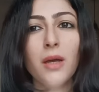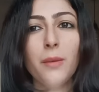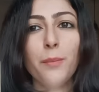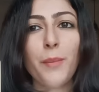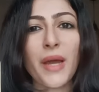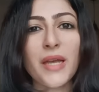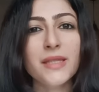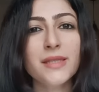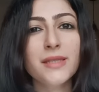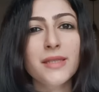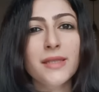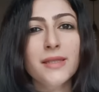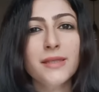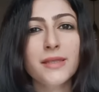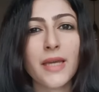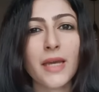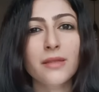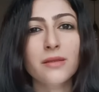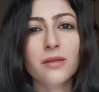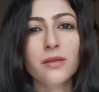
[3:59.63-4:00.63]

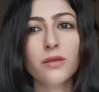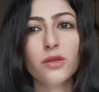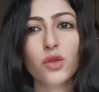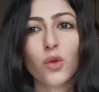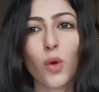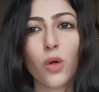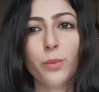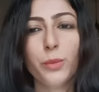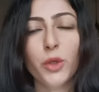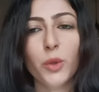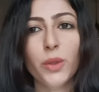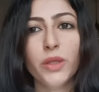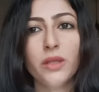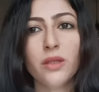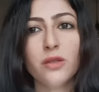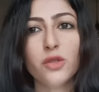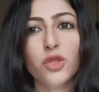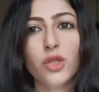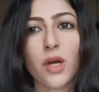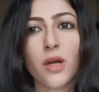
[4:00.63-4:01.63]
Pisces, Cancer, Scorpio in
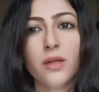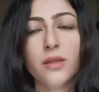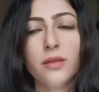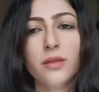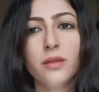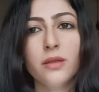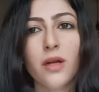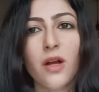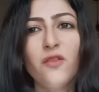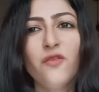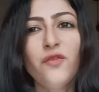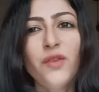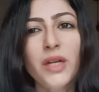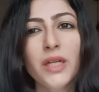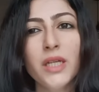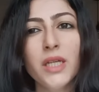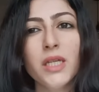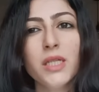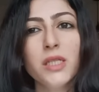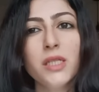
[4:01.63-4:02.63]
their chart, a
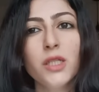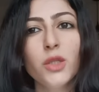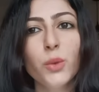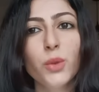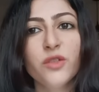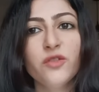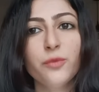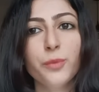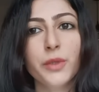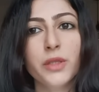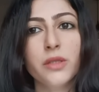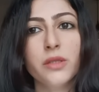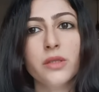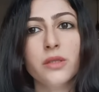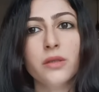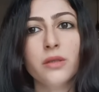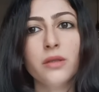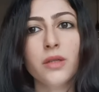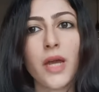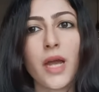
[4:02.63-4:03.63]
very intuitive
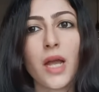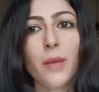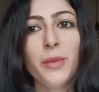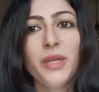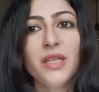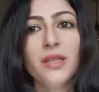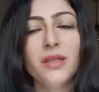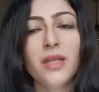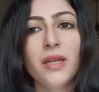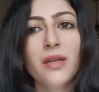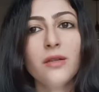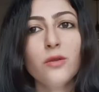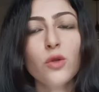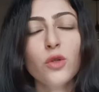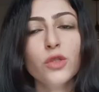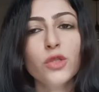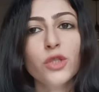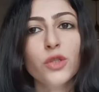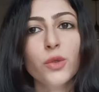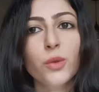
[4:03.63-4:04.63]
person. I mean, they are
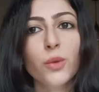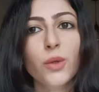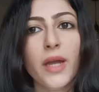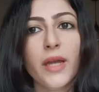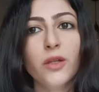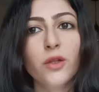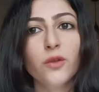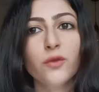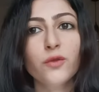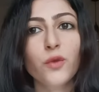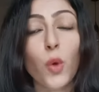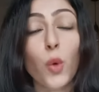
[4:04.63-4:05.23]
also kind of